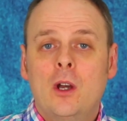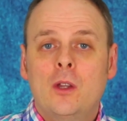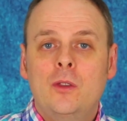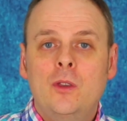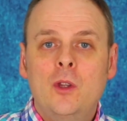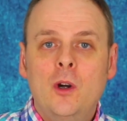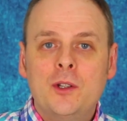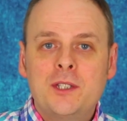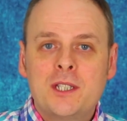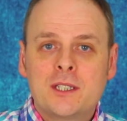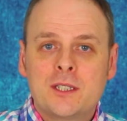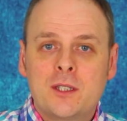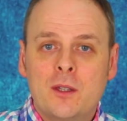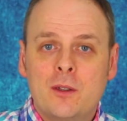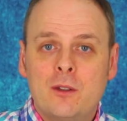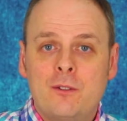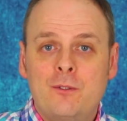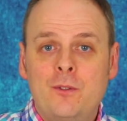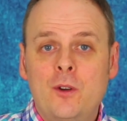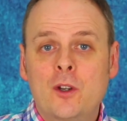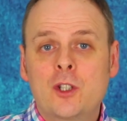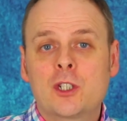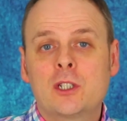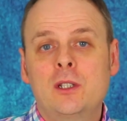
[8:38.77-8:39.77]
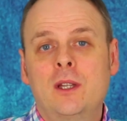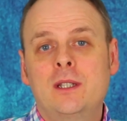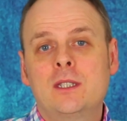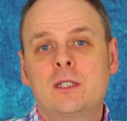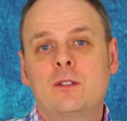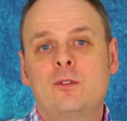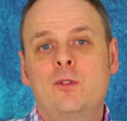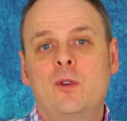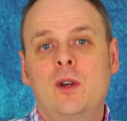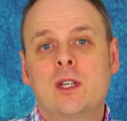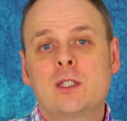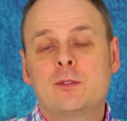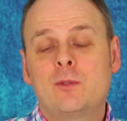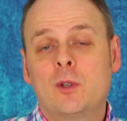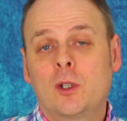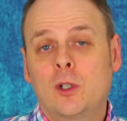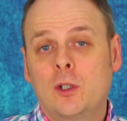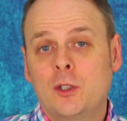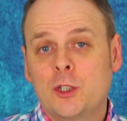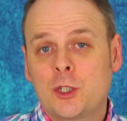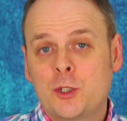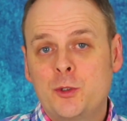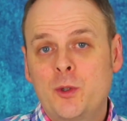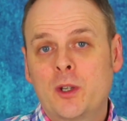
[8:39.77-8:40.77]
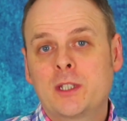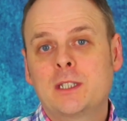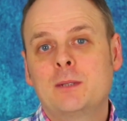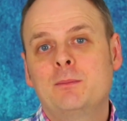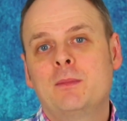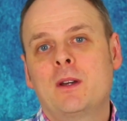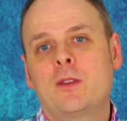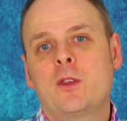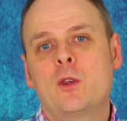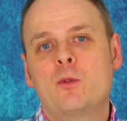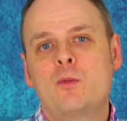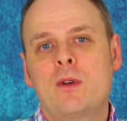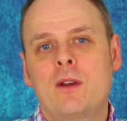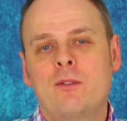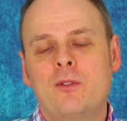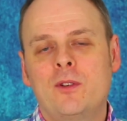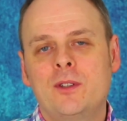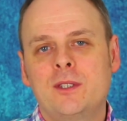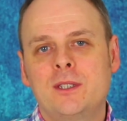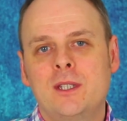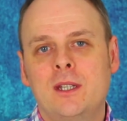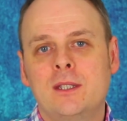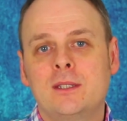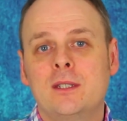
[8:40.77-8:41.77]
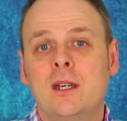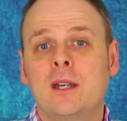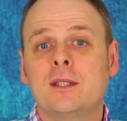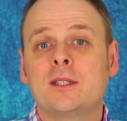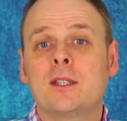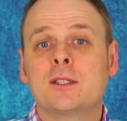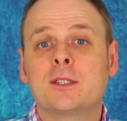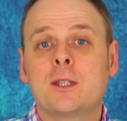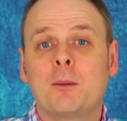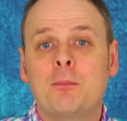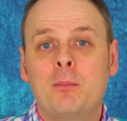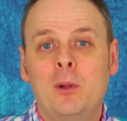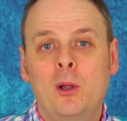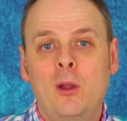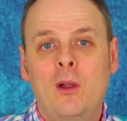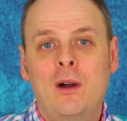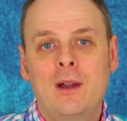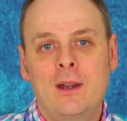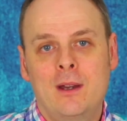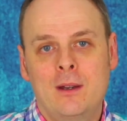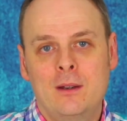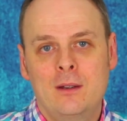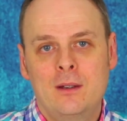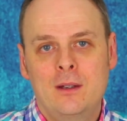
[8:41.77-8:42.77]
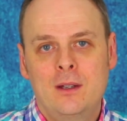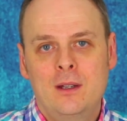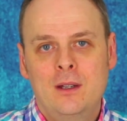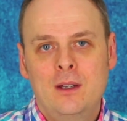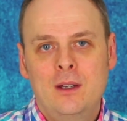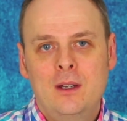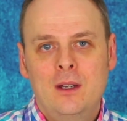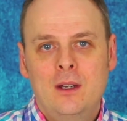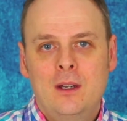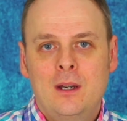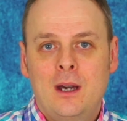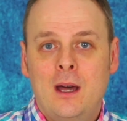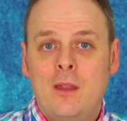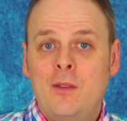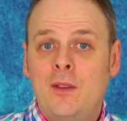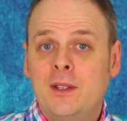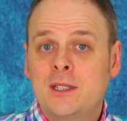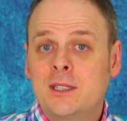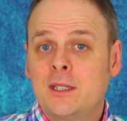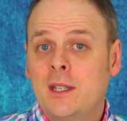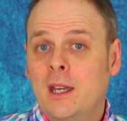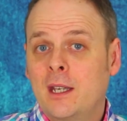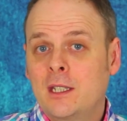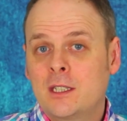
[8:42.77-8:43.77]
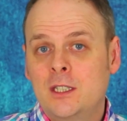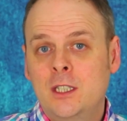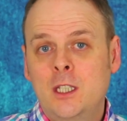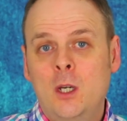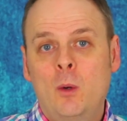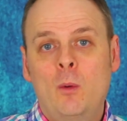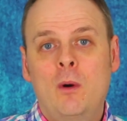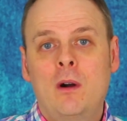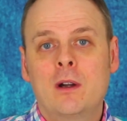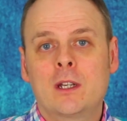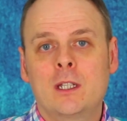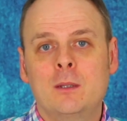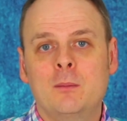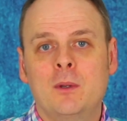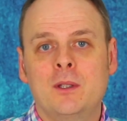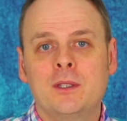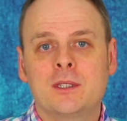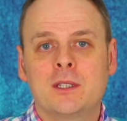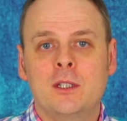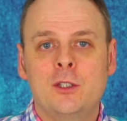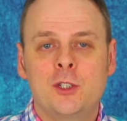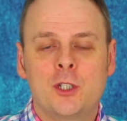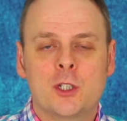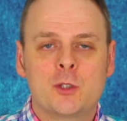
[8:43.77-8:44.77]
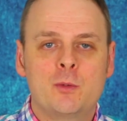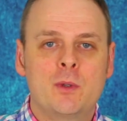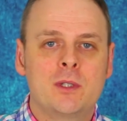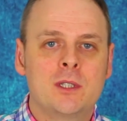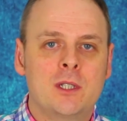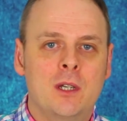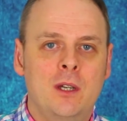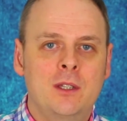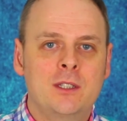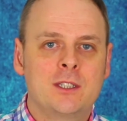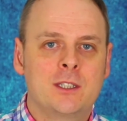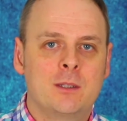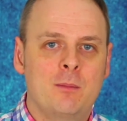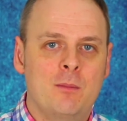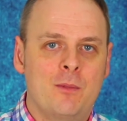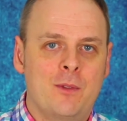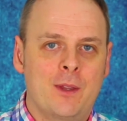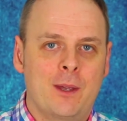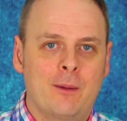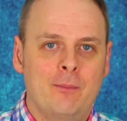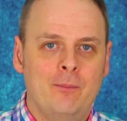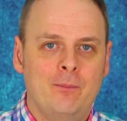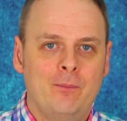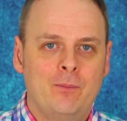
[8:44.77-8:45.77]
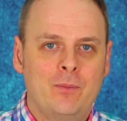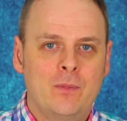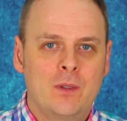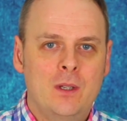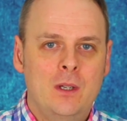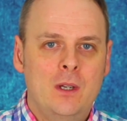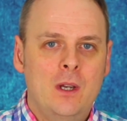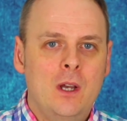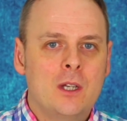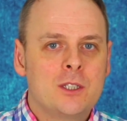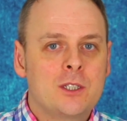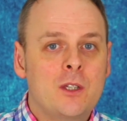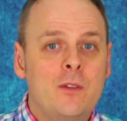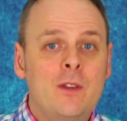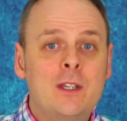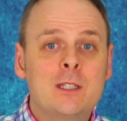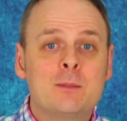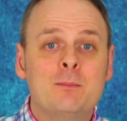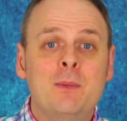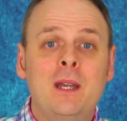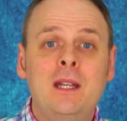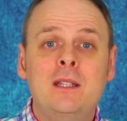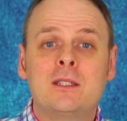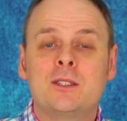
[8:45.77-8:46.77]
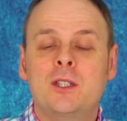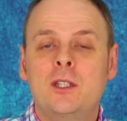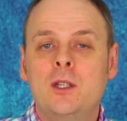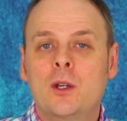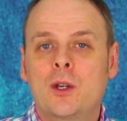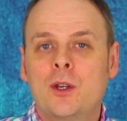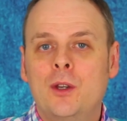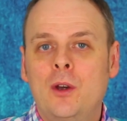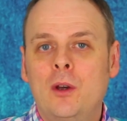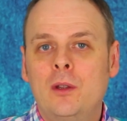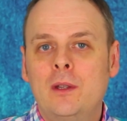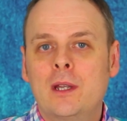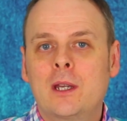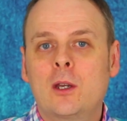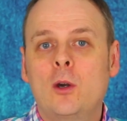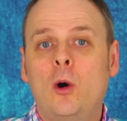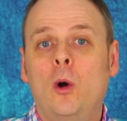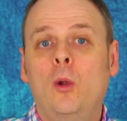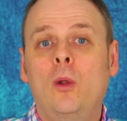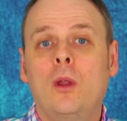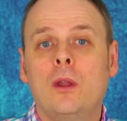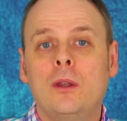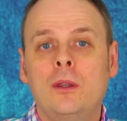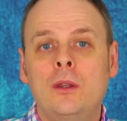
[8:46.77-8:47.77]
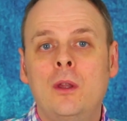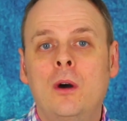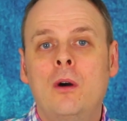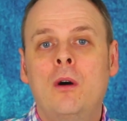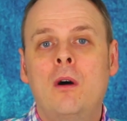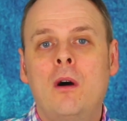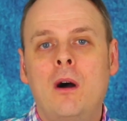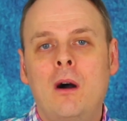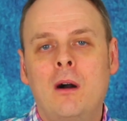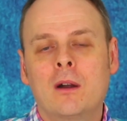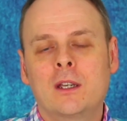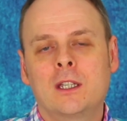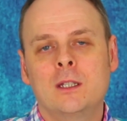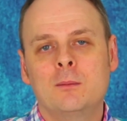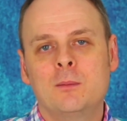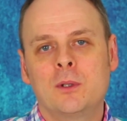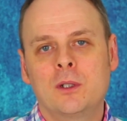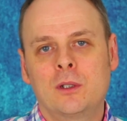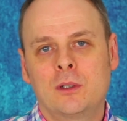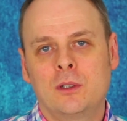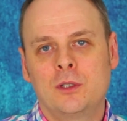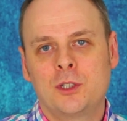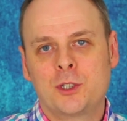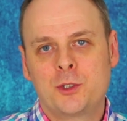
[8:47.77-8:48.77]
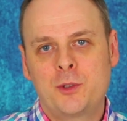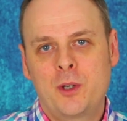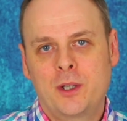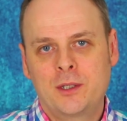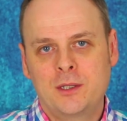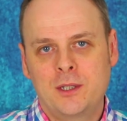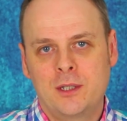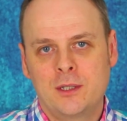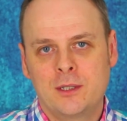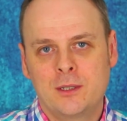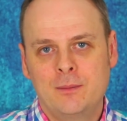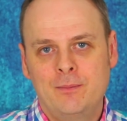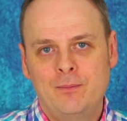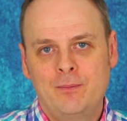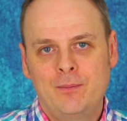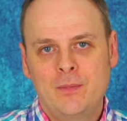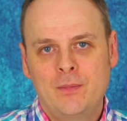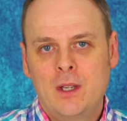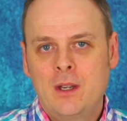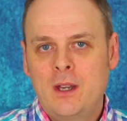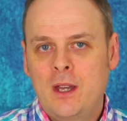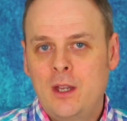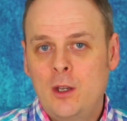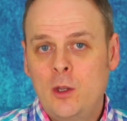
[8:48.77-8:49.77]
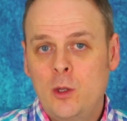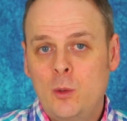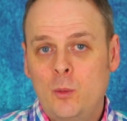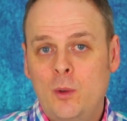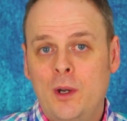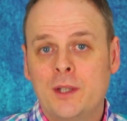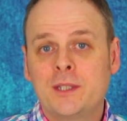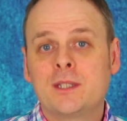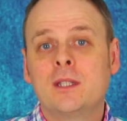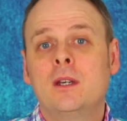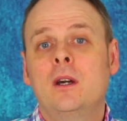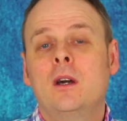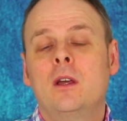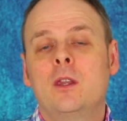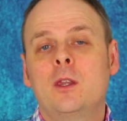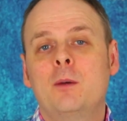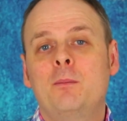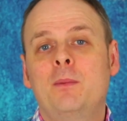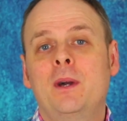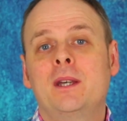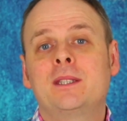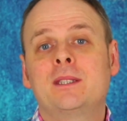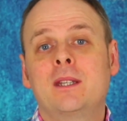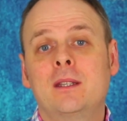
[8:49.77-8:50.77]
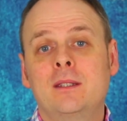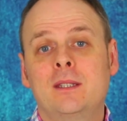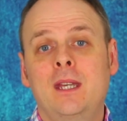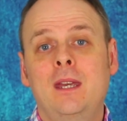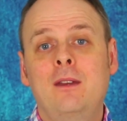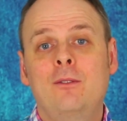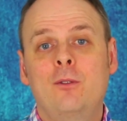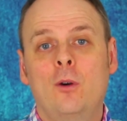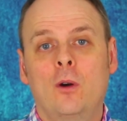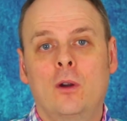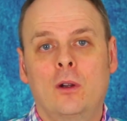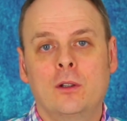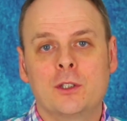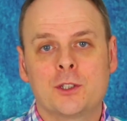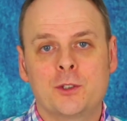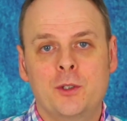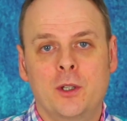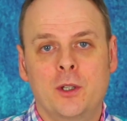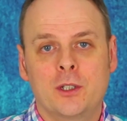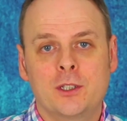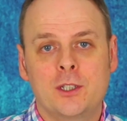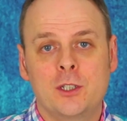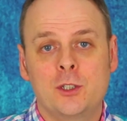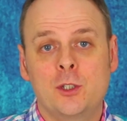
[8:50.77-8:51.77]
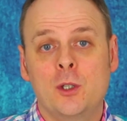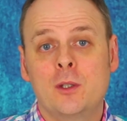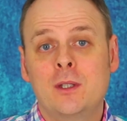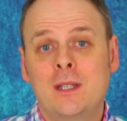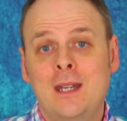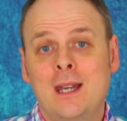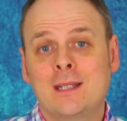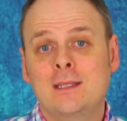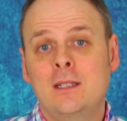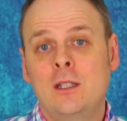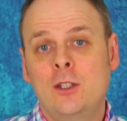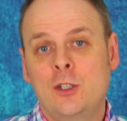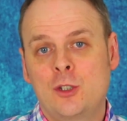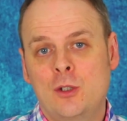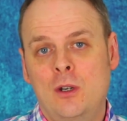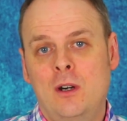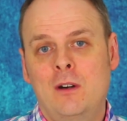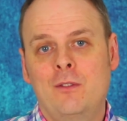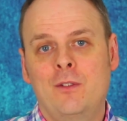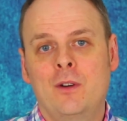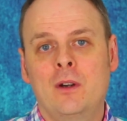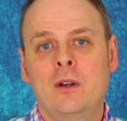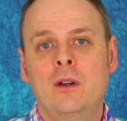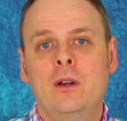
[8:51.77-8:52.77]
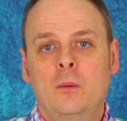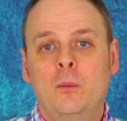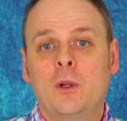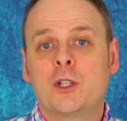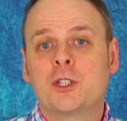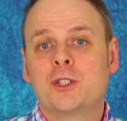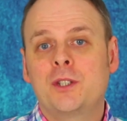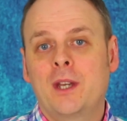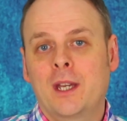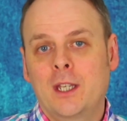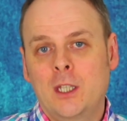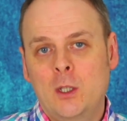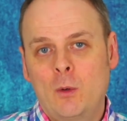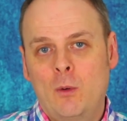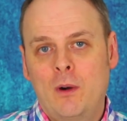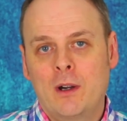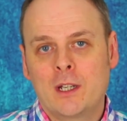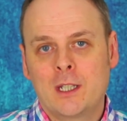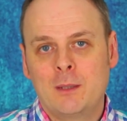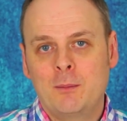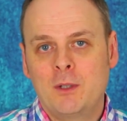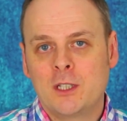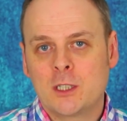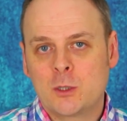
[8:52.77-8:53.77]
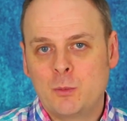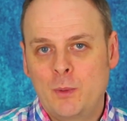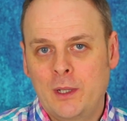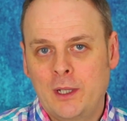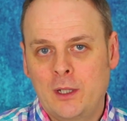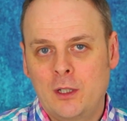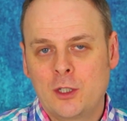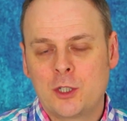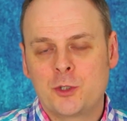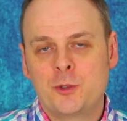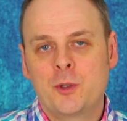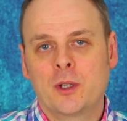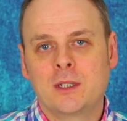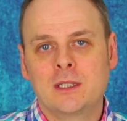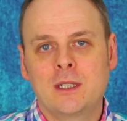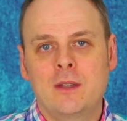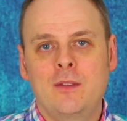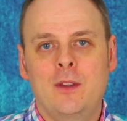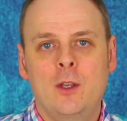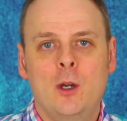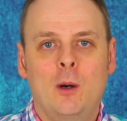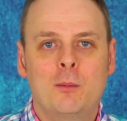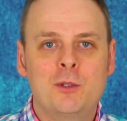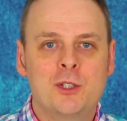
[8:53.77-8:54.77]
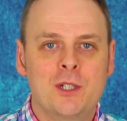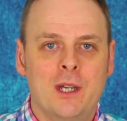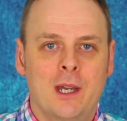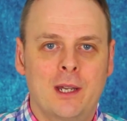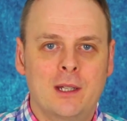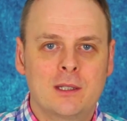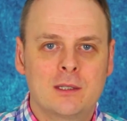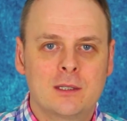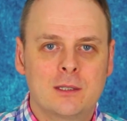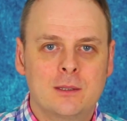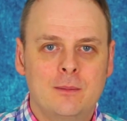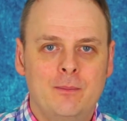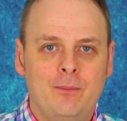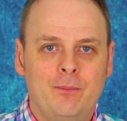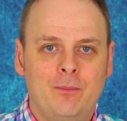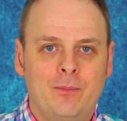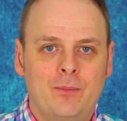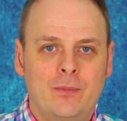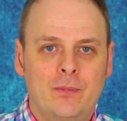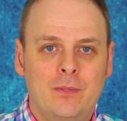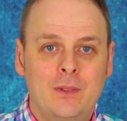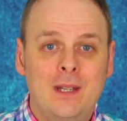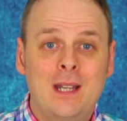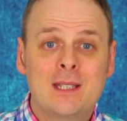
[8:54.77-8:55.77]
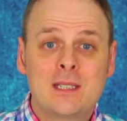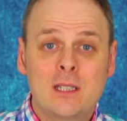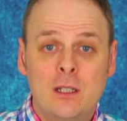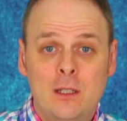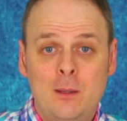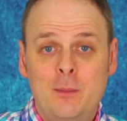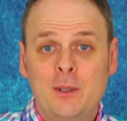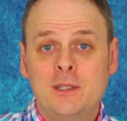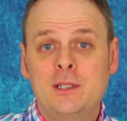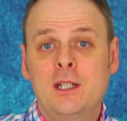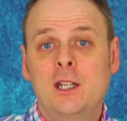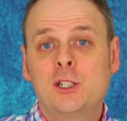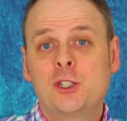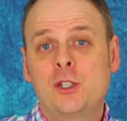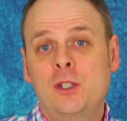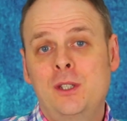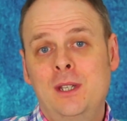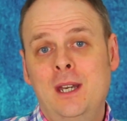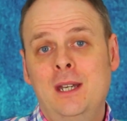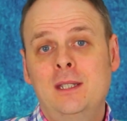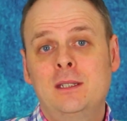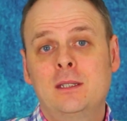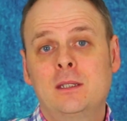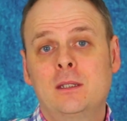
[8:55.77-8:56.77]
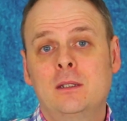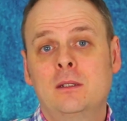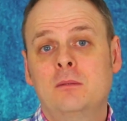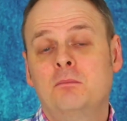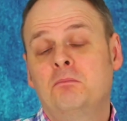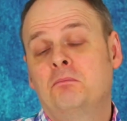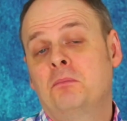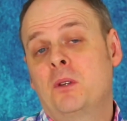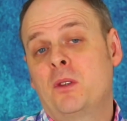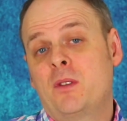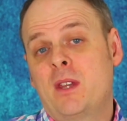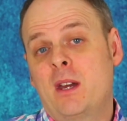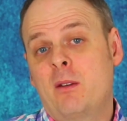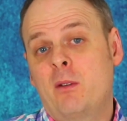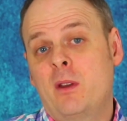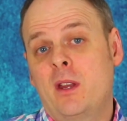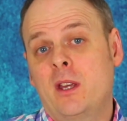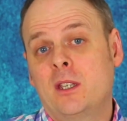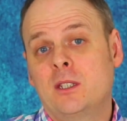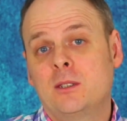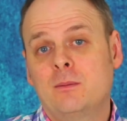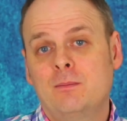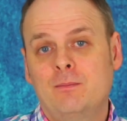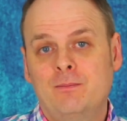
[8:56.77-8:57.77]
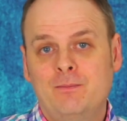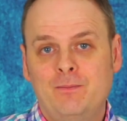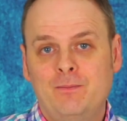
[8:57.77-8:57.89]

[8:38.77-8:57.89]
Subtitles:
Notice that the functional interface for constructor method references is a supplier, and this takes no arguments and just returns something. So this means that you can only call no argument constructors. In other words, the basic default constructors you'd get in Java, which take no arguments when constructing the objects. It's a limitation, yes, but there it is.